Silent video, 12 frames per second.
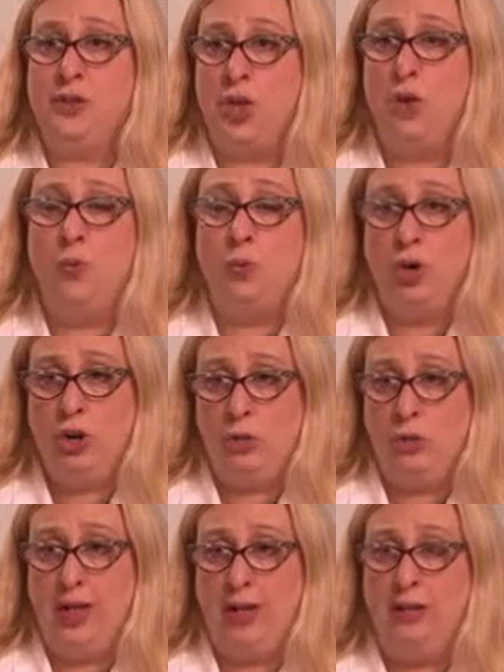don't work
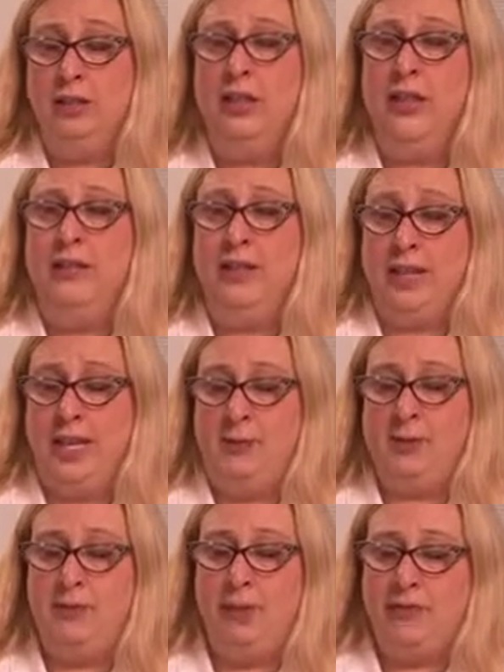well, that
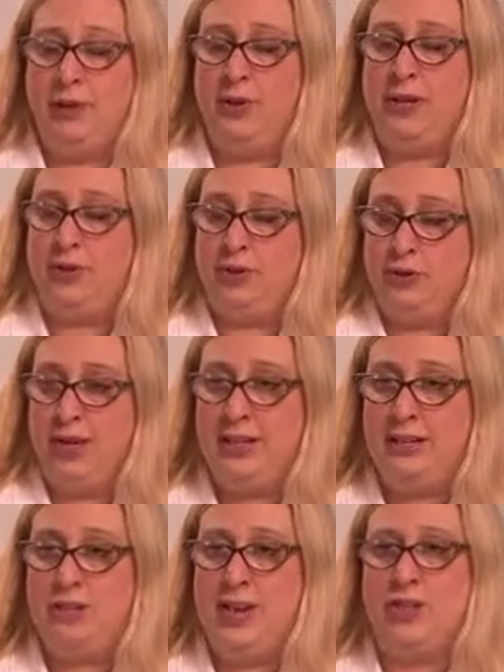keeps blood flowing in the
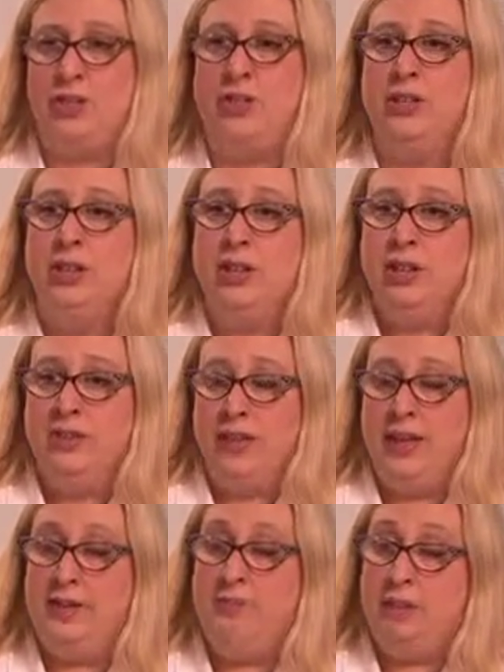correct direction,
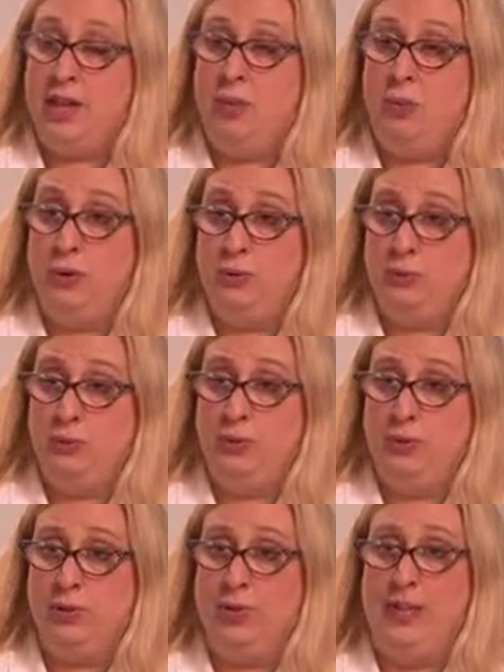then blood will
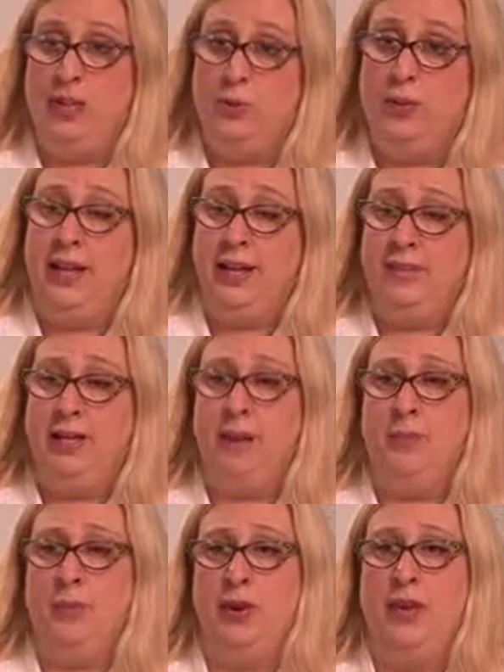pool and you will end
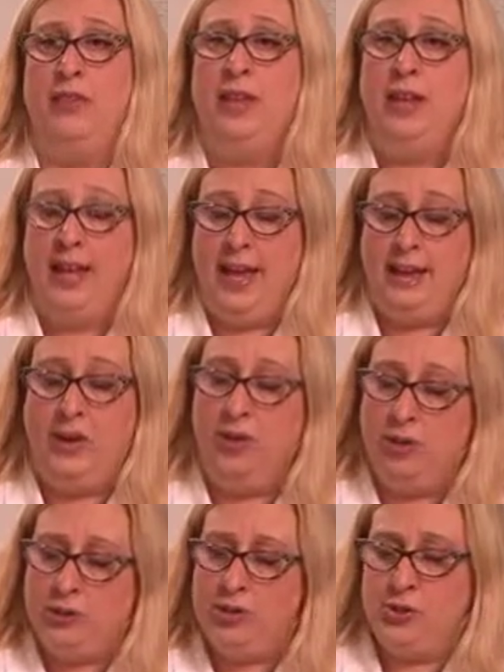up with an
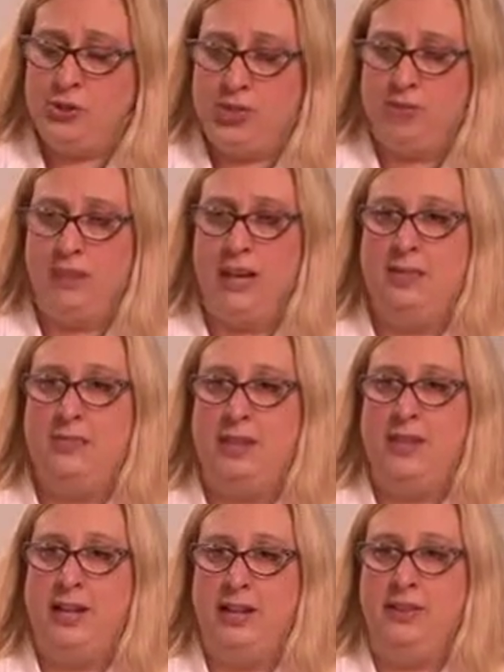ulcer sometimes
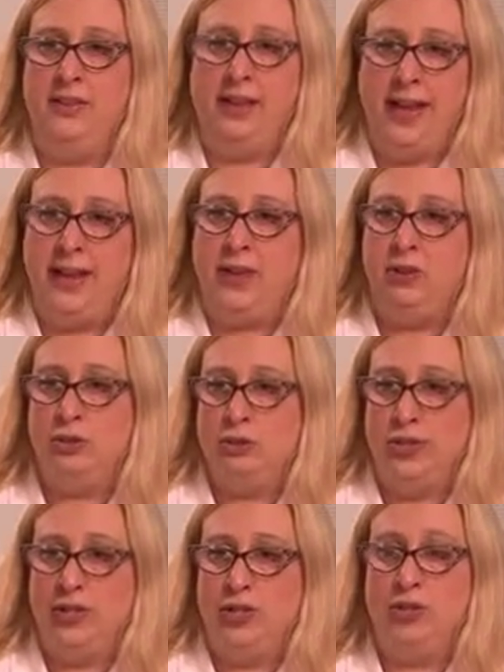in the ankle
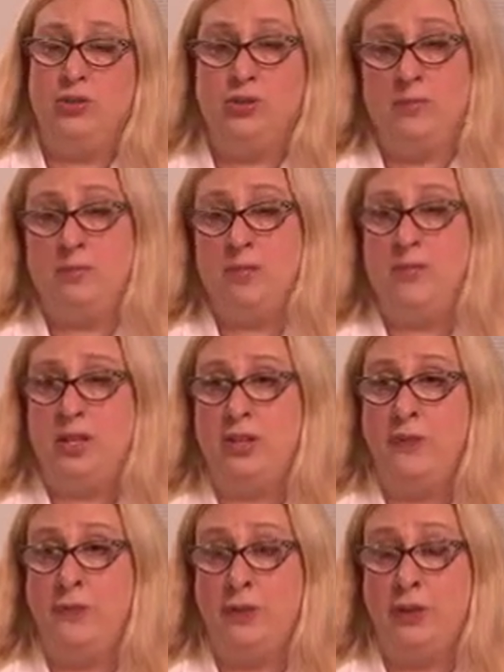region or sometimes on
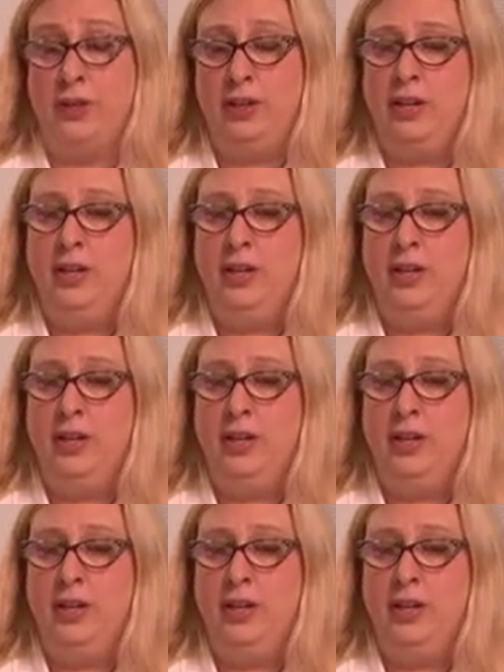the foot.